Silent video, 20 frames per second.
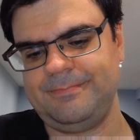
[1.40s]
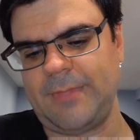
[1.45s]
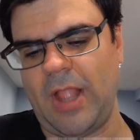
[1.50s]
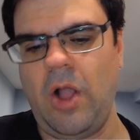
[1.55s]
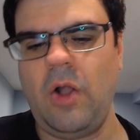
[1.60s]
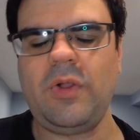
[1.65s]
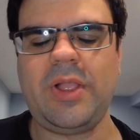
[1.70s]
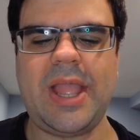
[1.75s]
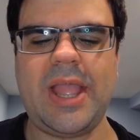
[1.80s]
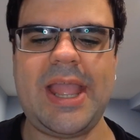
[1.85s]

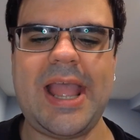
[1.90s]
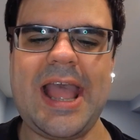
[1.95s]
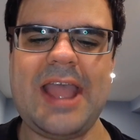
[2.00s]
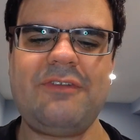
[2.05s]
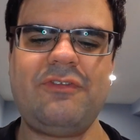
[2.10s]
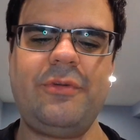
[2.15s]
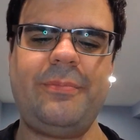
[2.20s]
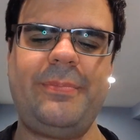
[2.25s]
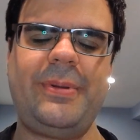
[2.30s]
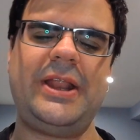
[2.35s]
Okay, hi
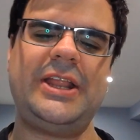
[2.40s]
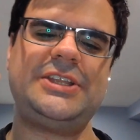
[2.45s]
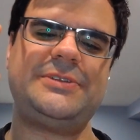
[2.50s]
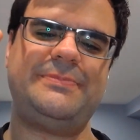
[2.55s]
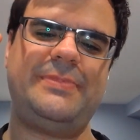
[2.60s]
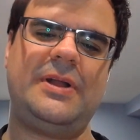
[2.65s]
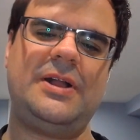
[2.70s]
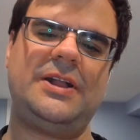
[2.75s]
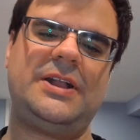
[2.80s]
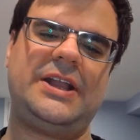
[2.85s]
everybody, it's
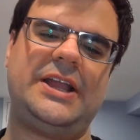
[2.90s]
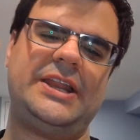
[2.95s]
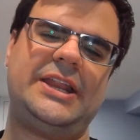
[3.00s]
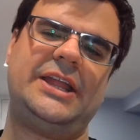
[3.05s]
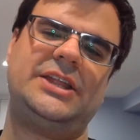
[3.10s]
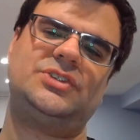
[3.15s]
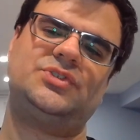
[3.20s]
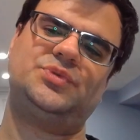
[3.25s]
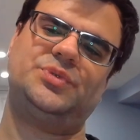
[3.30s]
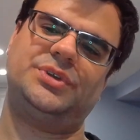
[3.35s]

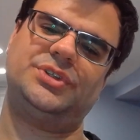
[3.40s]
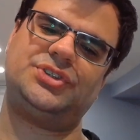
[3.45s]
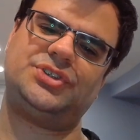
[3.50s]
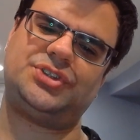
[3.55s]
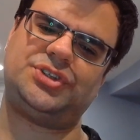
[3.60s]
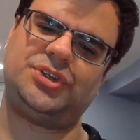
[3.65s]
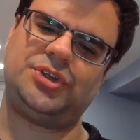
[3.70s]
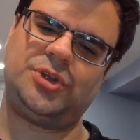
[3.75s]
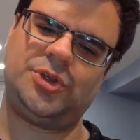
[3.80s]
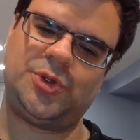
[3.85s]

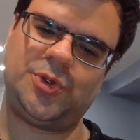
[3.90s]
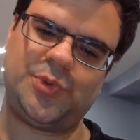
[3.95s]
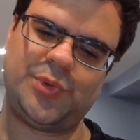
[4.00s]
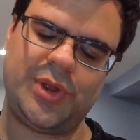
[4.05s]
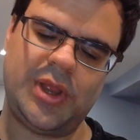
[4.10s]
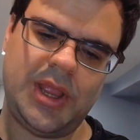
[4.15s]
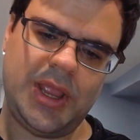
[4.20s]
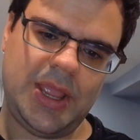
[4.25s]
Bonka922.